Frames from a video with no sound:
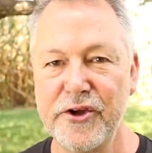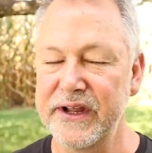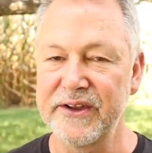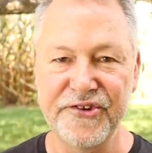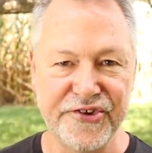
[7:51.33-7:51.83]
You
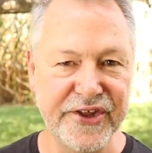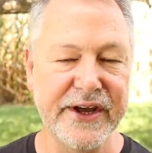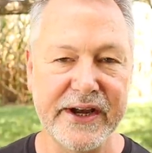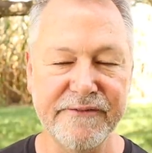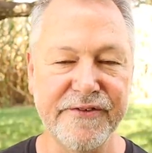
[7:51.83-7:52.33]
can
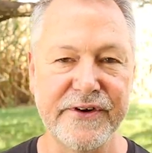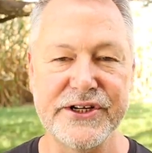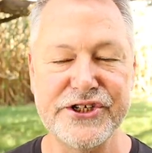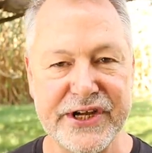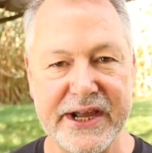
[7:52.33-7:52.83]
sit on it for
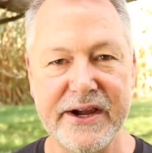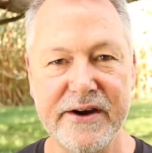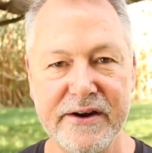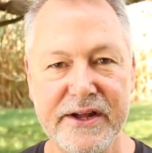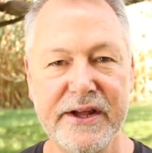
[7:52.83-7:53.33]
a
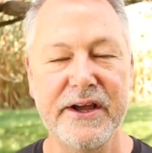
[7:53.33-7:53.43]
chair,